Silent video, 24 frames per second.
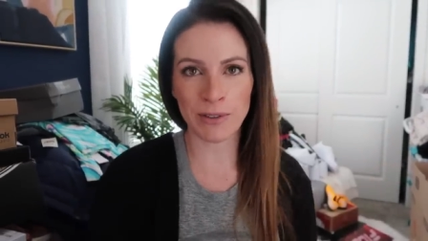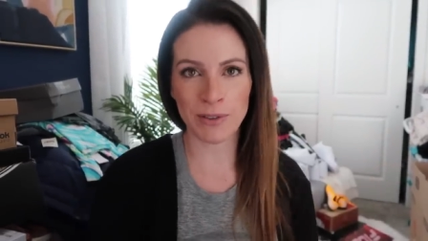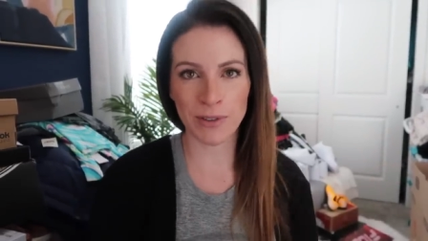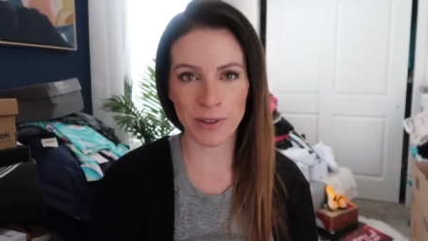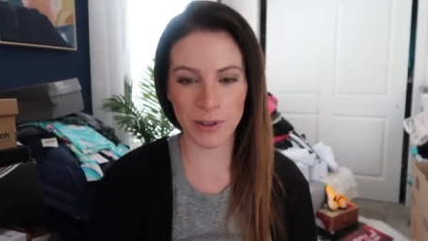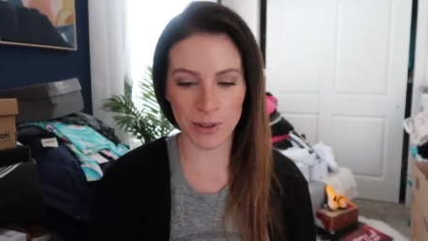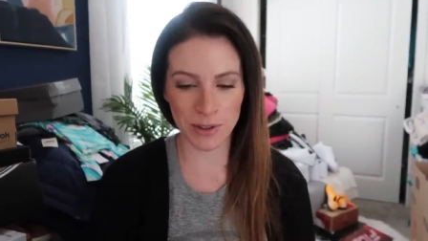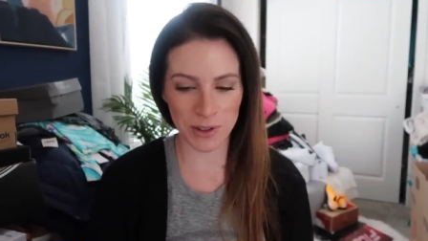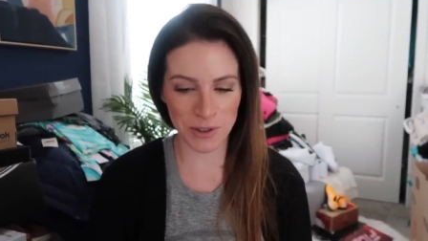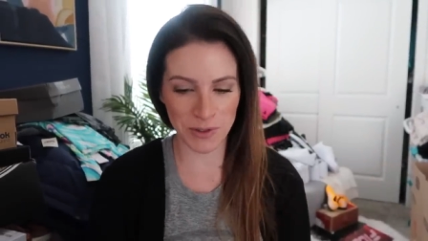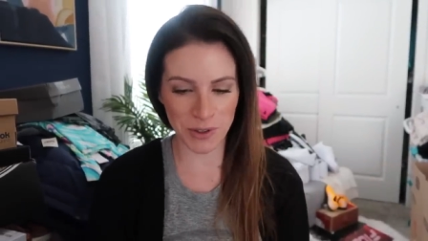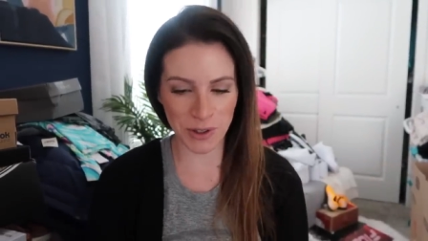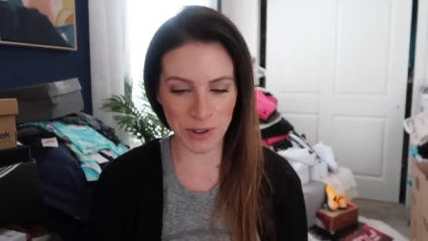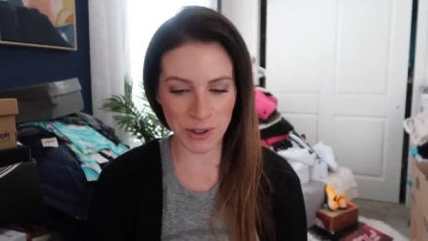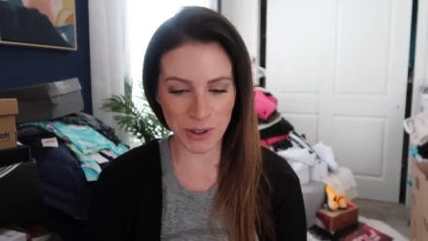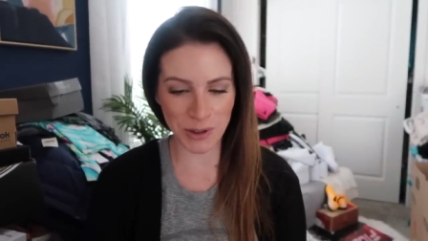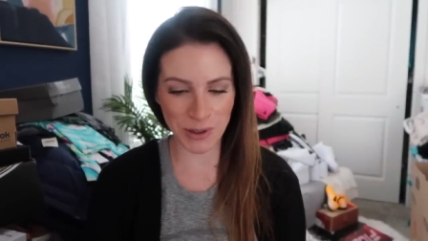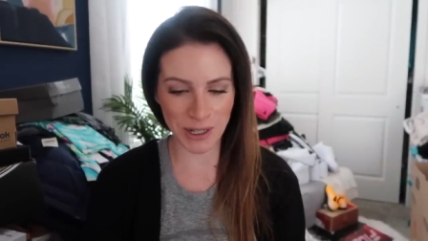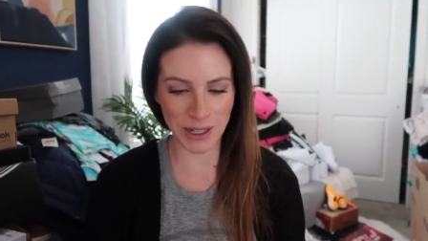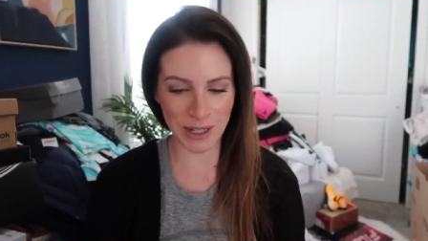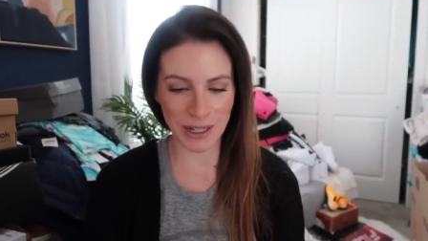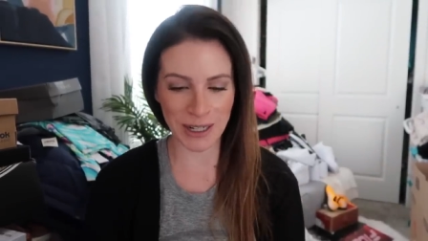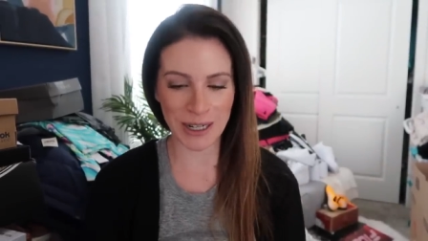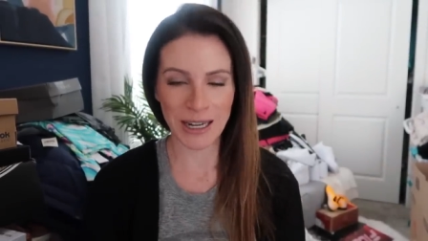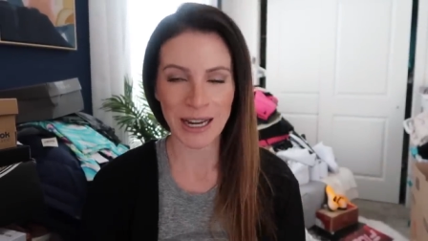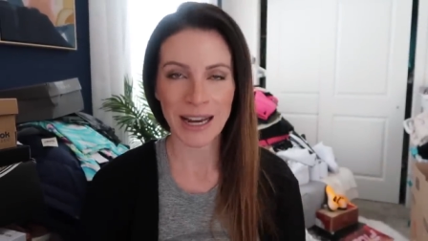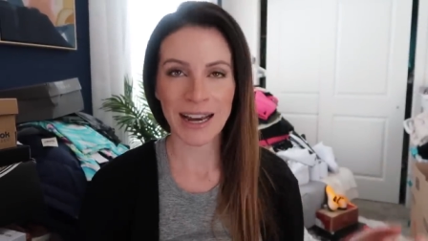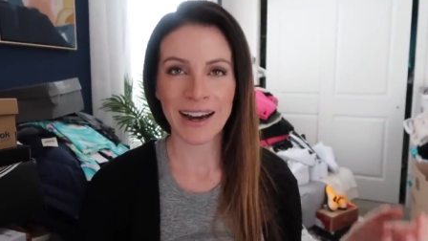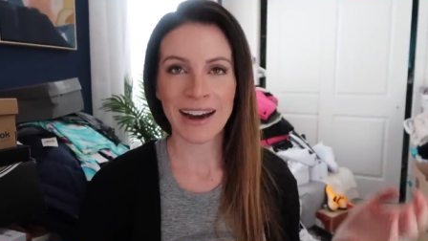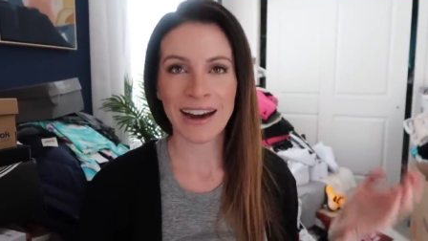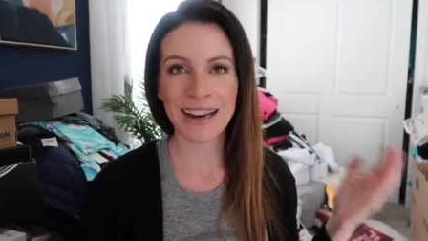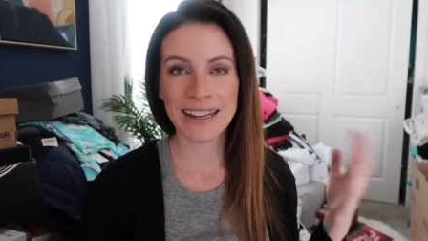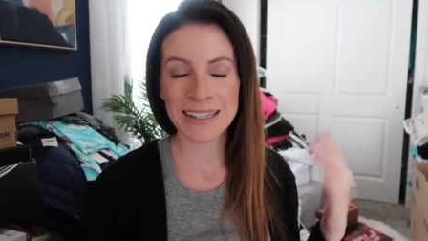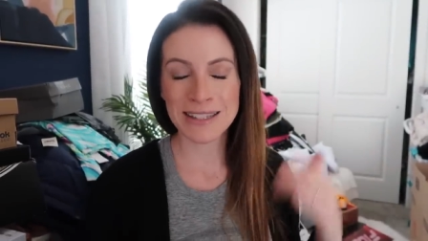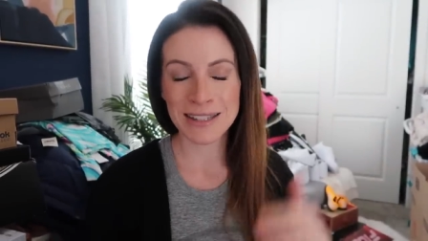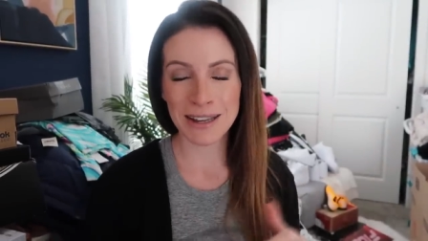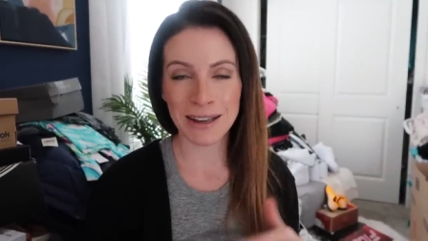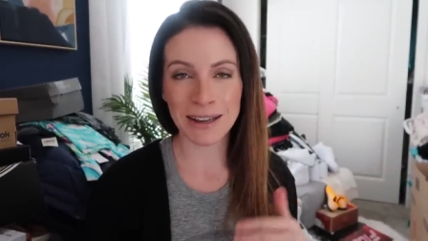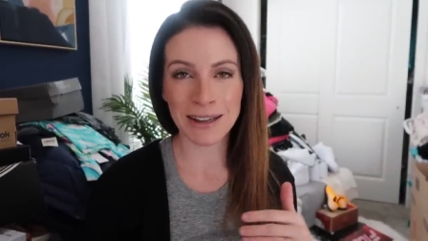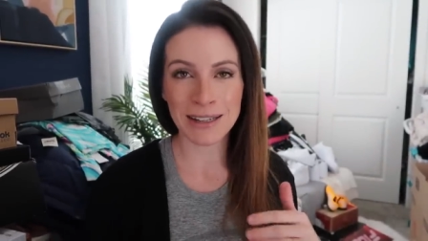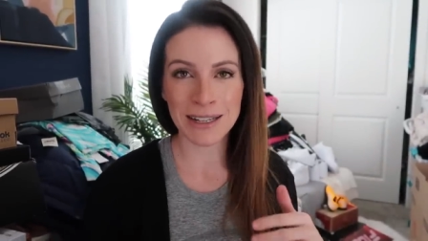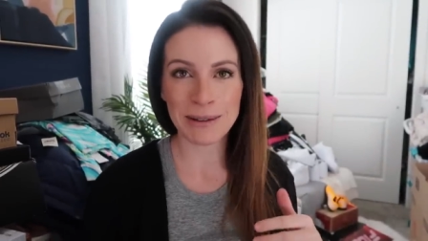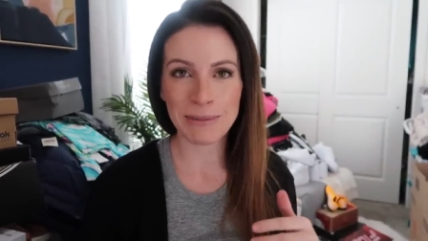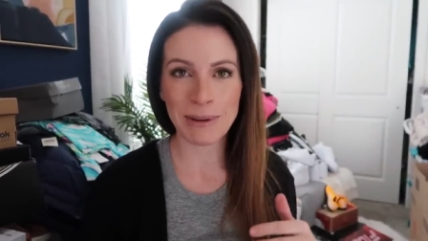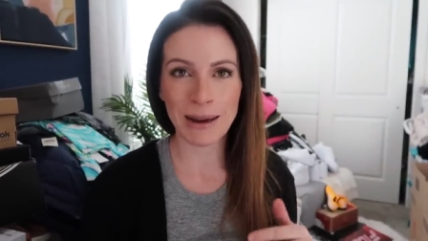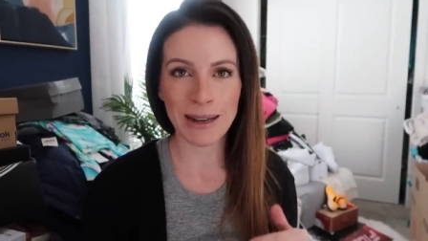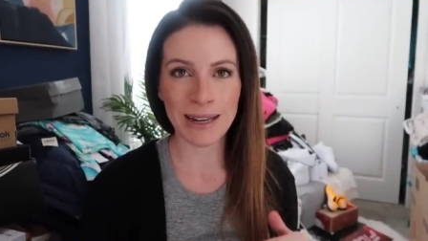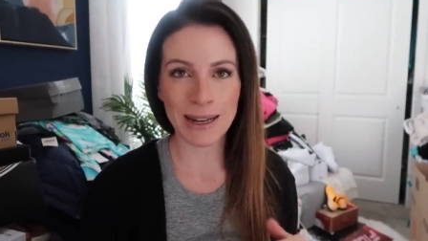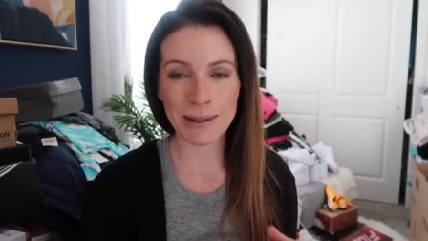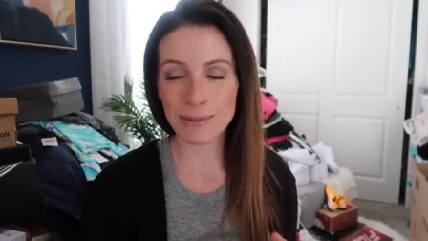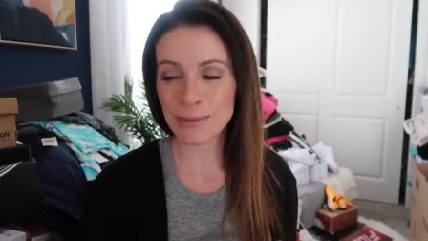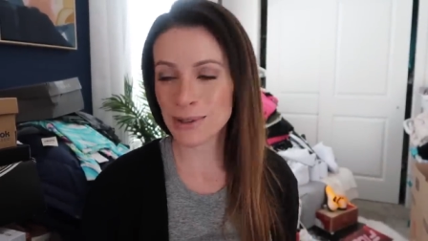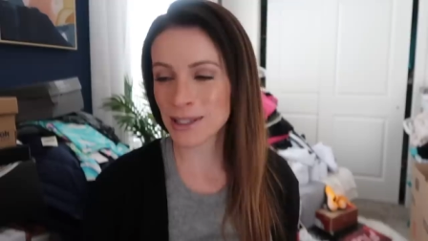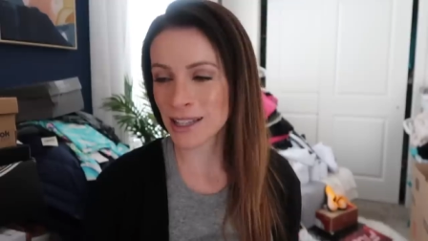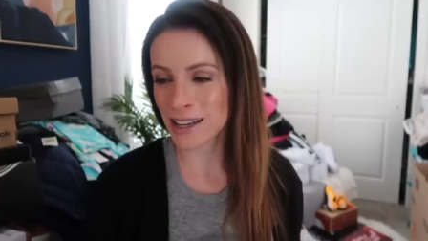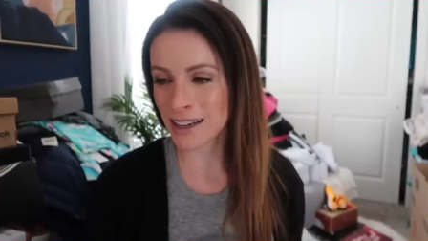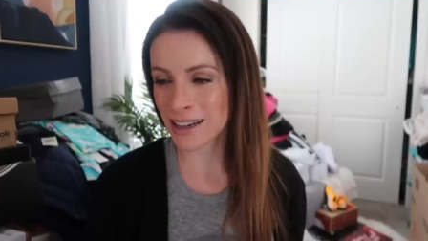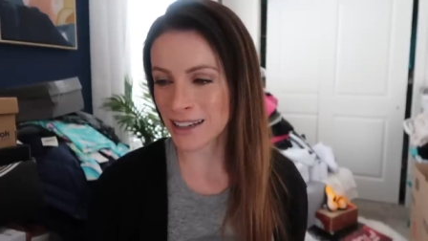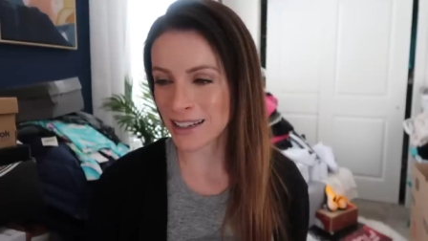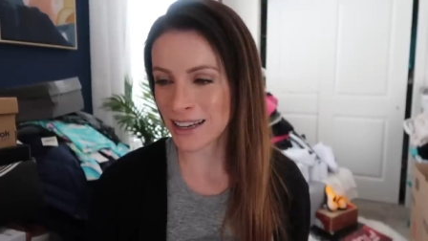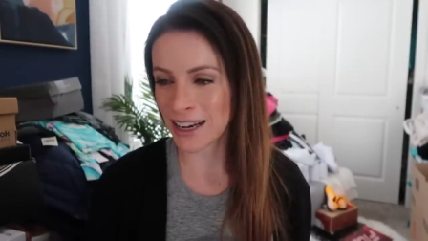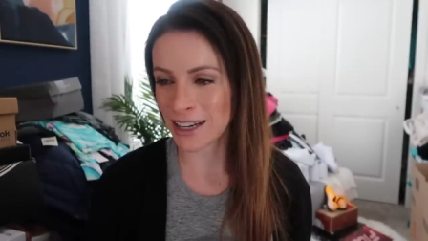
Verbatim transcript: for those of you new here. I sell on eBay and Amazon.